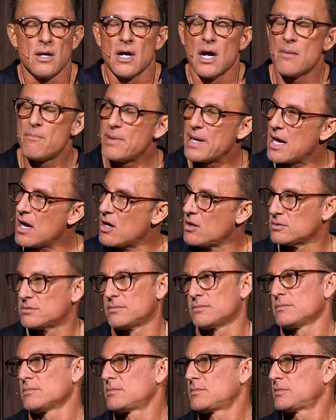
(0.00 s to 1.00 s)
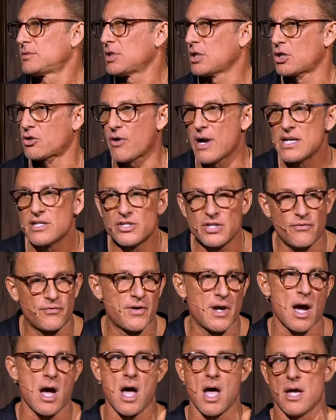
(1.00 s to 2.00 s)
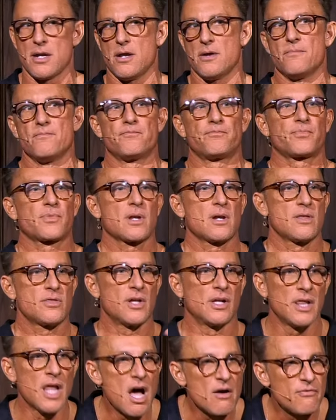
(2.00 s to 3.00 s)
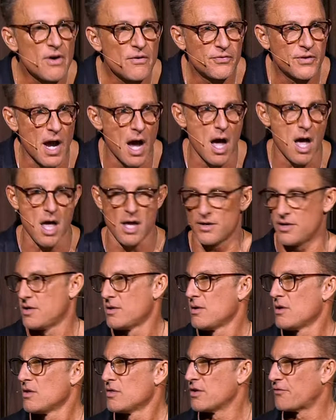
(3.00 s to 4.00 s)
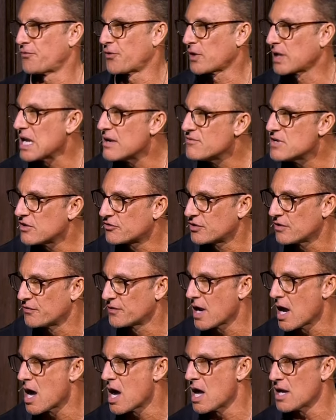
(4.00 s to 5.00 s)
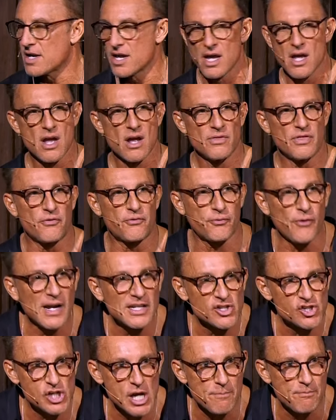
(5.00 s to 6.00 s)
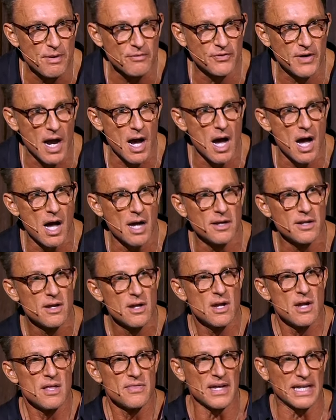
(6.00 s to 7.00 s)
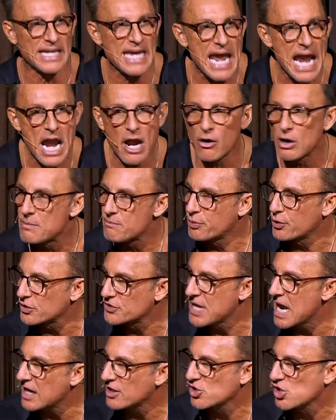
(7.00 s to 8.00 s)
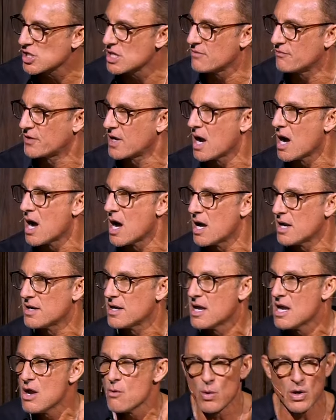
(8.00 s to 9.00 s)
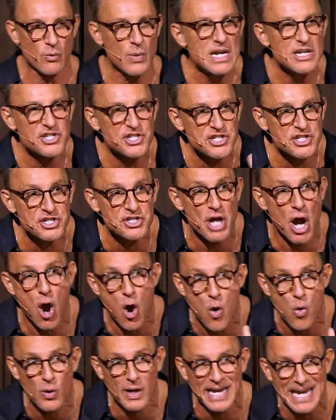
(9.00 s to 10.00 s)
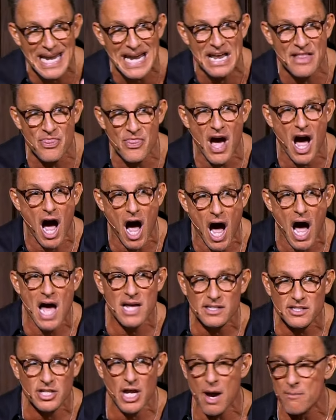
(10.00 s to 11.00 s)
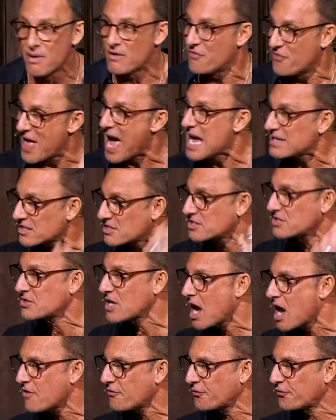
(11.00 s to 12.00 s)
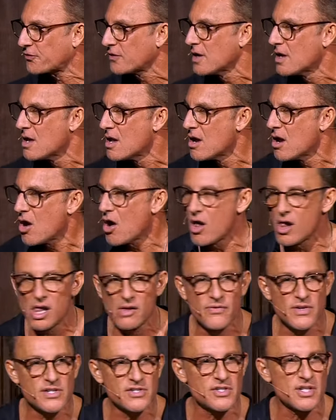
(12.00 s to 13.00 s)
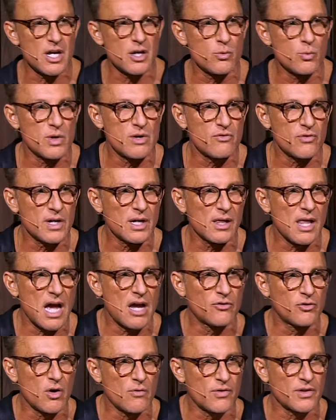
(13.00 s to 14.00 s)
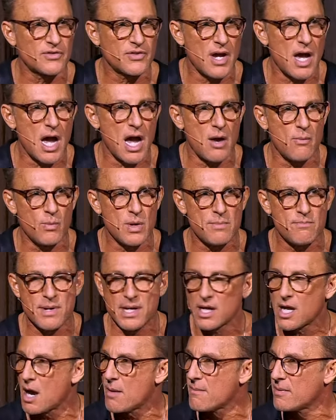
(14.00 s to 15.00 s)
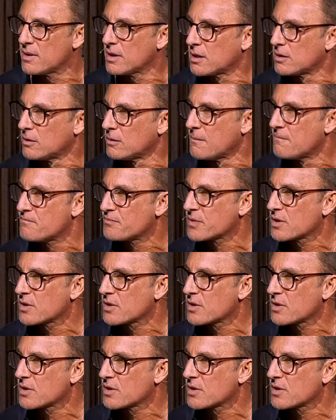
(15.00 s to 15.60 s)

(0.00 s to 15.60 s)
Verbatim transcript: about the grace of God, the love of God, the forgiveness of God, the friendship of God, the care and protection of God, when we soak in the hot tub of that stuff, all of a sudden we realize over time we become a little